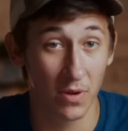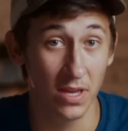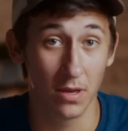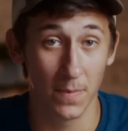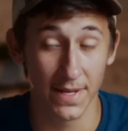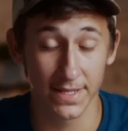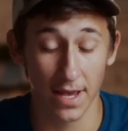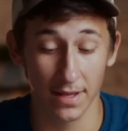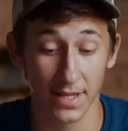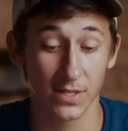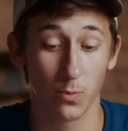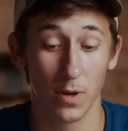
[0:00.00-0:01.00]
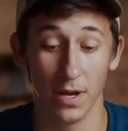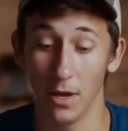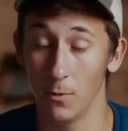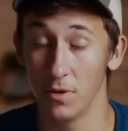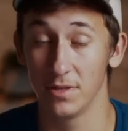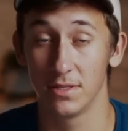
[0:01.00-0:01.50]
he could be saying this when it
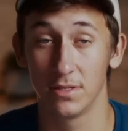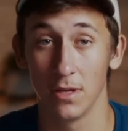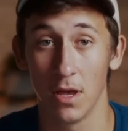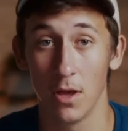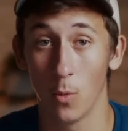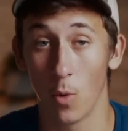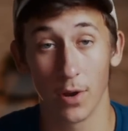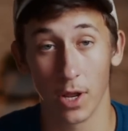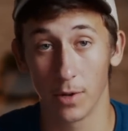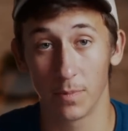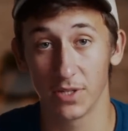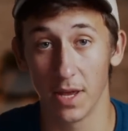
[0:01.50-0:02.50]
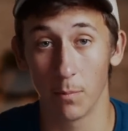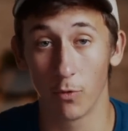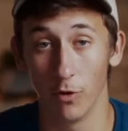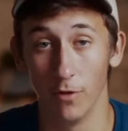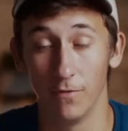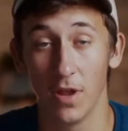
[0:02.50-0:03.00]
was 100%
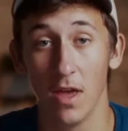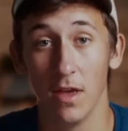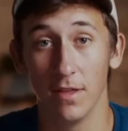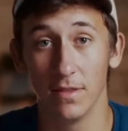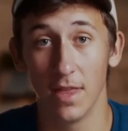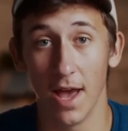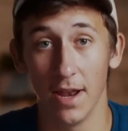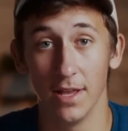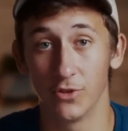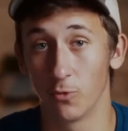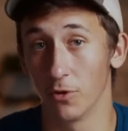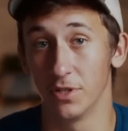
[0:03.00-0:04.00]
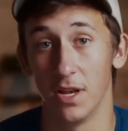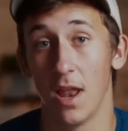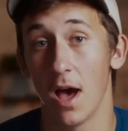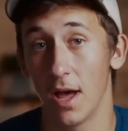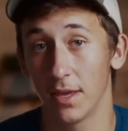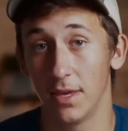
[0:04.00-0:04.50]
proved that Israel did
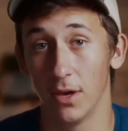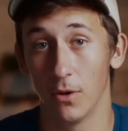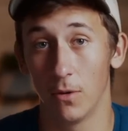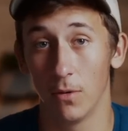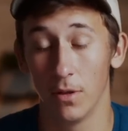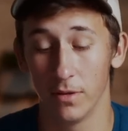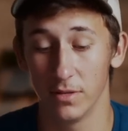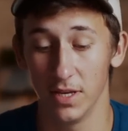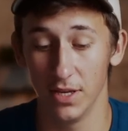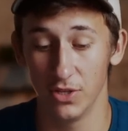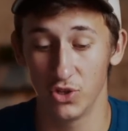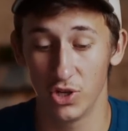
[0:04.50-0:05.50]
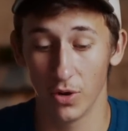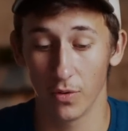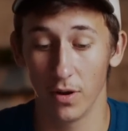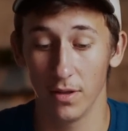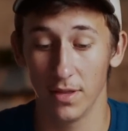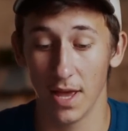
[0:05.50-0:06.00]
not kill these
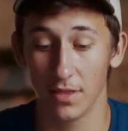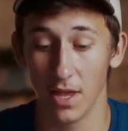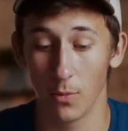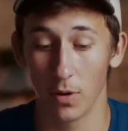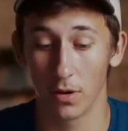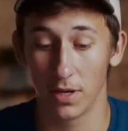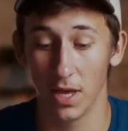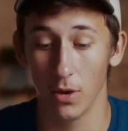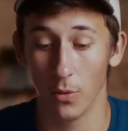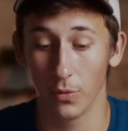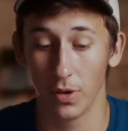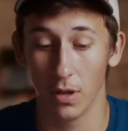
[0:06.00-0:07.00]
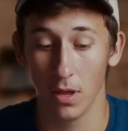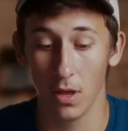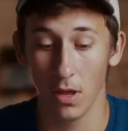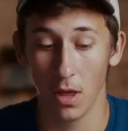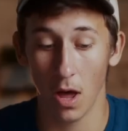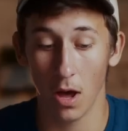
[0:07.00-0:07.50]
children, that they were killed
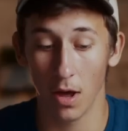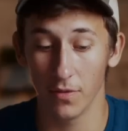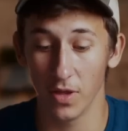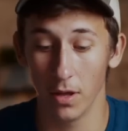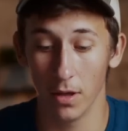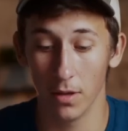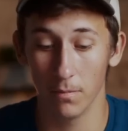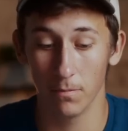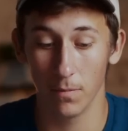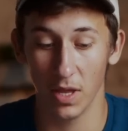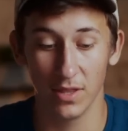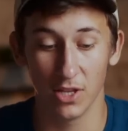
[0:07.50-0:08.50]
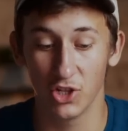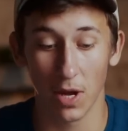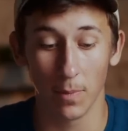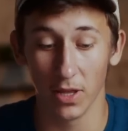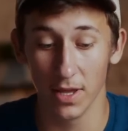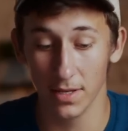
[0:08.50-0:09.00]
in the
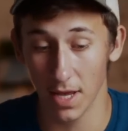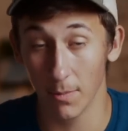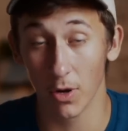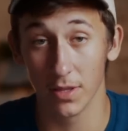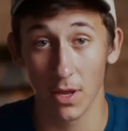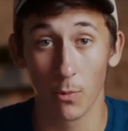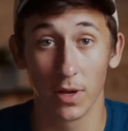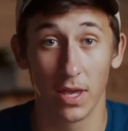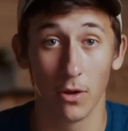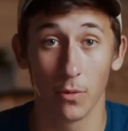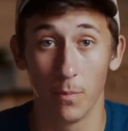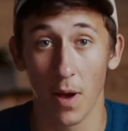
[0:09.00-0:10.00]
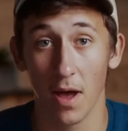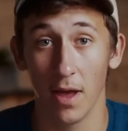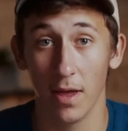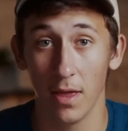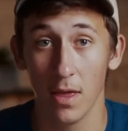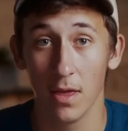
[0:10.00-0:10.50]
Jabalia neighborhood. They were killed
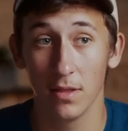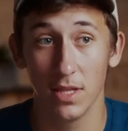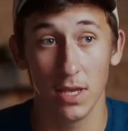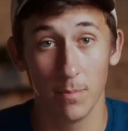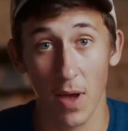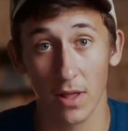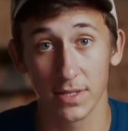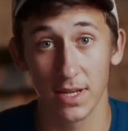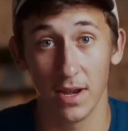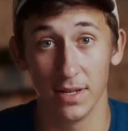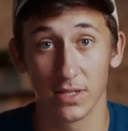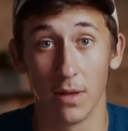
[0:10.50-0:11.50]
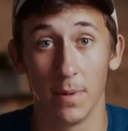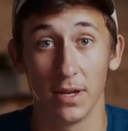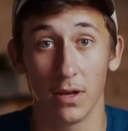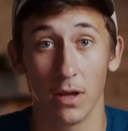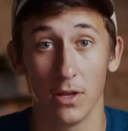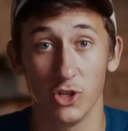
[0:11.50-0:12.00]
by the Palestinian
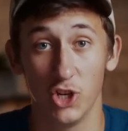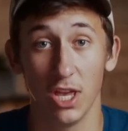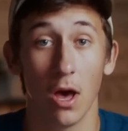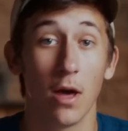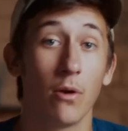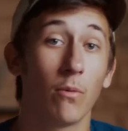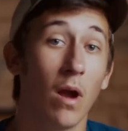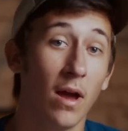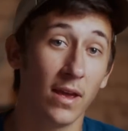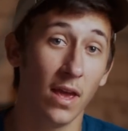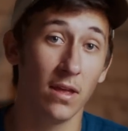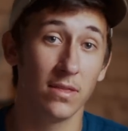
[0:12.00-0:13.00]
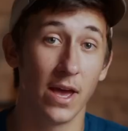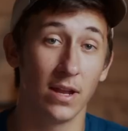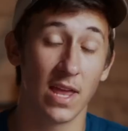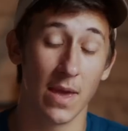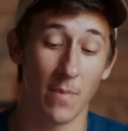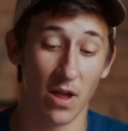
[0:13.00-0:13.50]
Islamic Jihad rocket
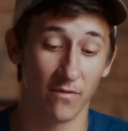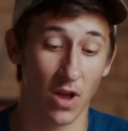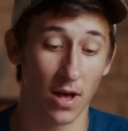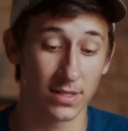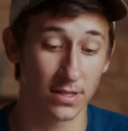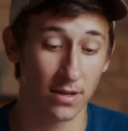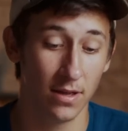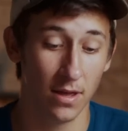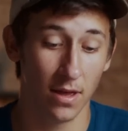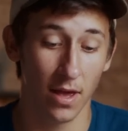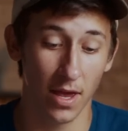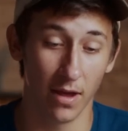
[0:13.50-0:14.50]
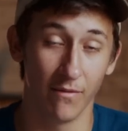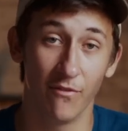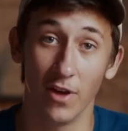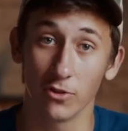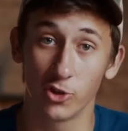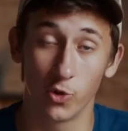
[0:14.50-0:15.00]
that came out of Gaza and
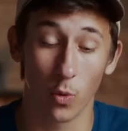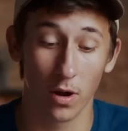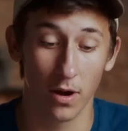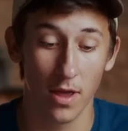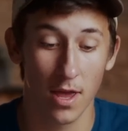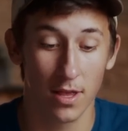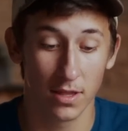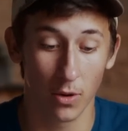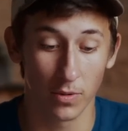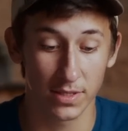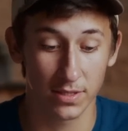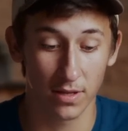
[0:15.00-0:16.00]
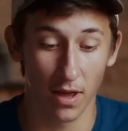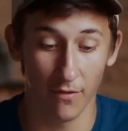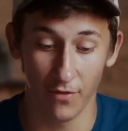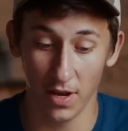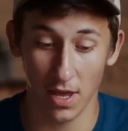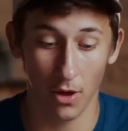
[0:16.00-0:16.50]
fell short. There was a
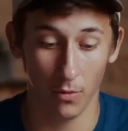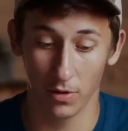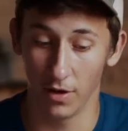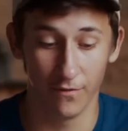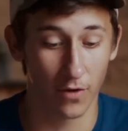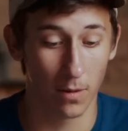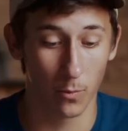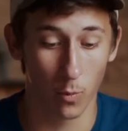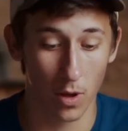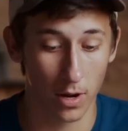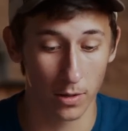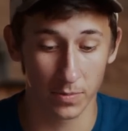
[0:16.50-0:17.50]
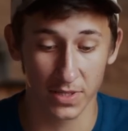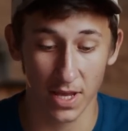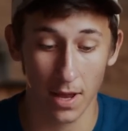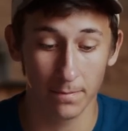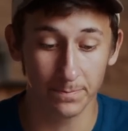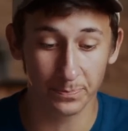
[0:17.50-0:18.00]
video confirmed
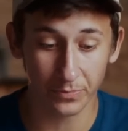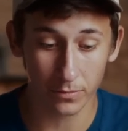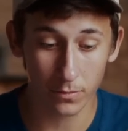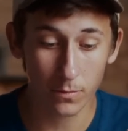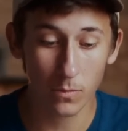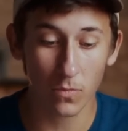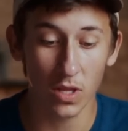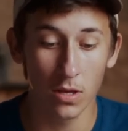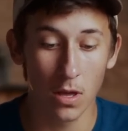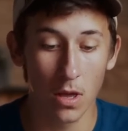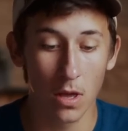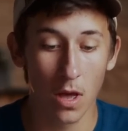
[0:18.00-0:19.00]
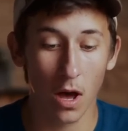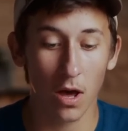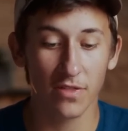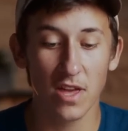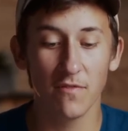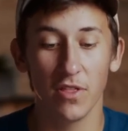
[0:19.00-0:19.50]
100%.
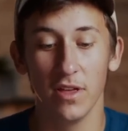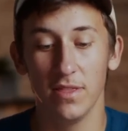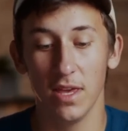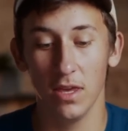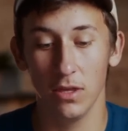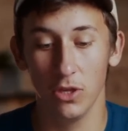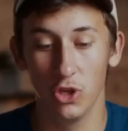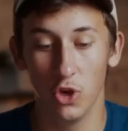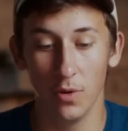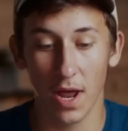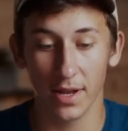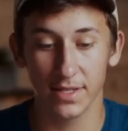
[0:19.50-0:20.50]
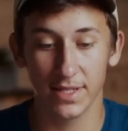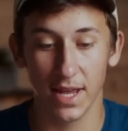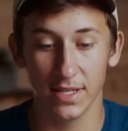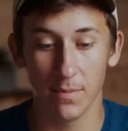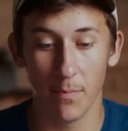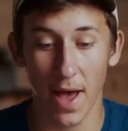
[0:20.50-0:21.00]
Thankfully, the United
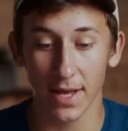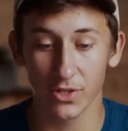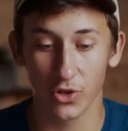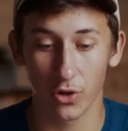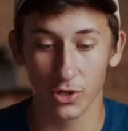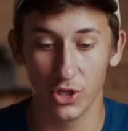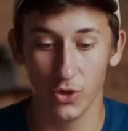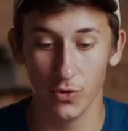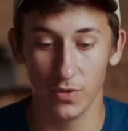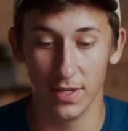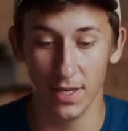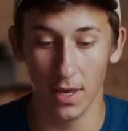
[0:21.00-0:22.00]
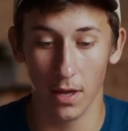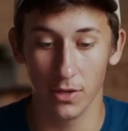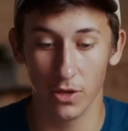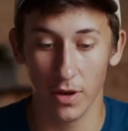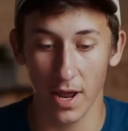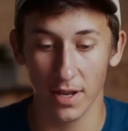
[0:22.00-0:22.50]
States ambassador to the
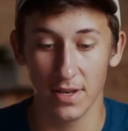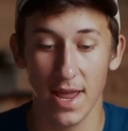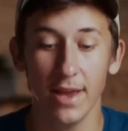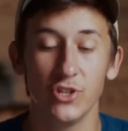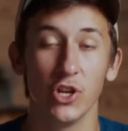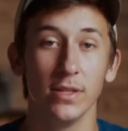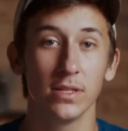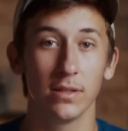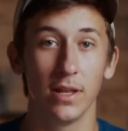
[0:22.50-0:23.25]
United Nations,